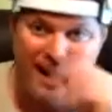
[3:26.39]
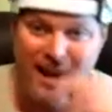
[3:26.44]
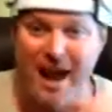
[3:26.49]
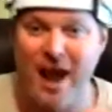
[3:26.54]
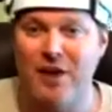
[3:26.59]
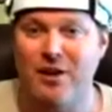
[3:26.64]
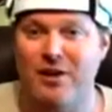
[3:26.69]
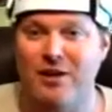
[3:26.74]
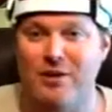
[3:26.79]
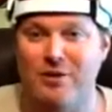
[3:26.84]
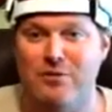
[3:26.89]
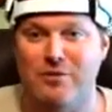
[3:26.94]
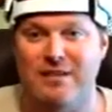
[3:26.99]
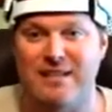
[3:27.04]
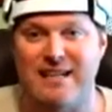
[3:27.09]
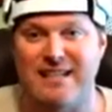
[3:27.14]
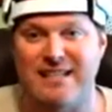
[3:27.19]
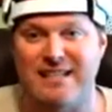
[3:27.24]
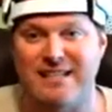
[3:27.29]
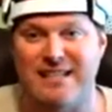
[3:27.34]
and now you can
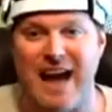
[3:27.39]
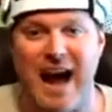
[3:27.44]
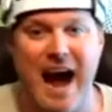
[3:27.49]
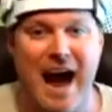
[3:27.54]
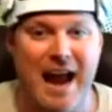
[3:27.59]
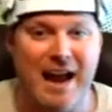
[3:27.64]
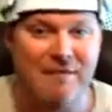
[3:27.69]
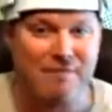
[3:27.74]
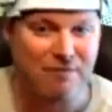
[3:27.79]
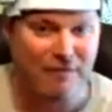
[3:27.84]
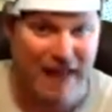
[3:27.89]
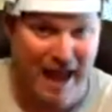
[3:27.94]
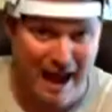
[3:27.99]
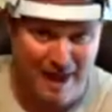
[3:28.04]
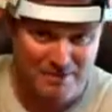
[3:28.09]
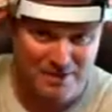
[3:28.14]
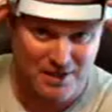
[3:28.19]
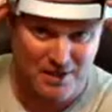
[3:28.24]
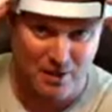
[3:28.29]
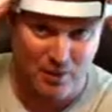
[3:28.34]
use these side
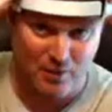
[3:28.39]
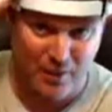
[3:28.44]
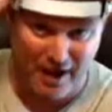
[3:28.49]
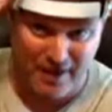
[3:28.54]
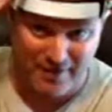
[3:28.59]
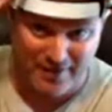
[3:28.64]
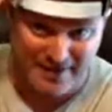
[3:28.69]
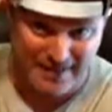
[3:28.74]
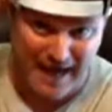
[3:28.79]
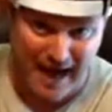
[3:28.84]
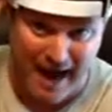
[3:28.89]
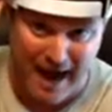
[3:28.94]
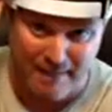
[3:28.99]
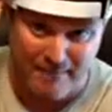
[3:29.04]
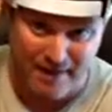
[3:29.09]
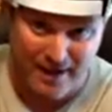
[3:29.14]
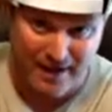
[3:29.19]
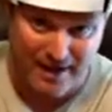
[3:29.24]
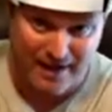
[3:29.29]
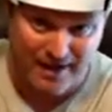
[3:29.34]
flaps around the
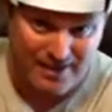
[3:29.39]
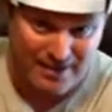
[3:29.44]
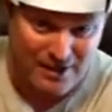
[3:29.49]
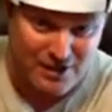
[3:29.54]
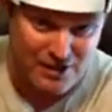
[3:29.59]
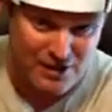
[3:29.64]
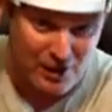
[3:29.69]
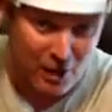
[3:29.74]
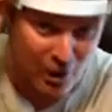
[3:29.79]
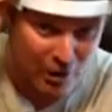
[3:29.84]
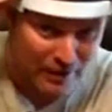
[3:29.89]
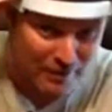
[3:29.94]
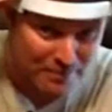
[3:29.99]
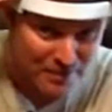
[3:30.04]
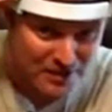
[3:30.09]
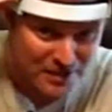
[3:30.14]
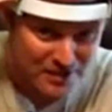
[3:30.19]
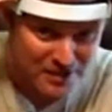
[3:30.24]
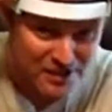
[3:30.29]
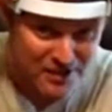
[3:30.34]
top to
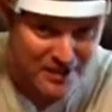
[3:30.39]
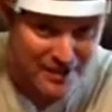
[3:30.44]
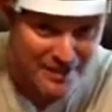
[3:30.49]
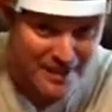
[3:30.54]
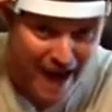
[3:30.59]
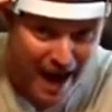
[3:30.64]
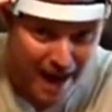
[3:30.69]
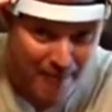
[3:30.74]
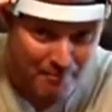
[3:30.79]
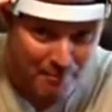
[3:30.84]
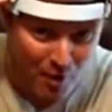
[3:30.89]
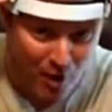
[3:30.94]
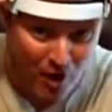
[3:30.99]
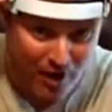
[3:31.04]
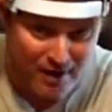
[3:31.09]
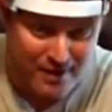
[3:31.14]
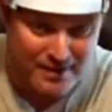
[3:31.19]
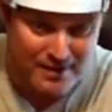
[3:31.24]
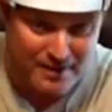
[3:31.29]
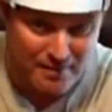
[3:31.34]
slowly position the top
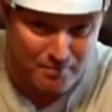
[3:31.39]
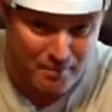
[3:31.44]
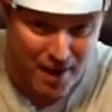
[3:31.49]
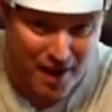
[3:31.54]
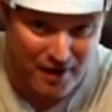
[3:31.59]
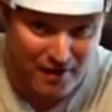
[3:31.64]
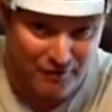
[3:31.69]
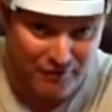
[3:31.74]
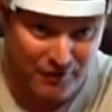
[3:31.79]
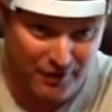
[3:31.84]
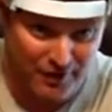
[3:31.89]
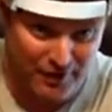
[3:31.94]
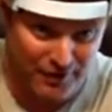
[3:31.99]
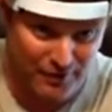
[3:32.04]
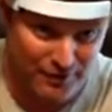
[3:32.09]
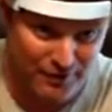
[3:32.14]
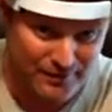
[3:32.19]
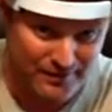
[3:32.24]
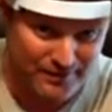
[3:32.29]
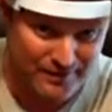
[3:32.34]
part to better
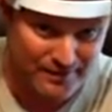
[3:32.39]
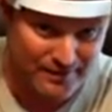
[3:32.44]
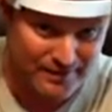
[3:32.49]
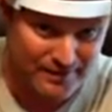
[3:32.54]
fit you.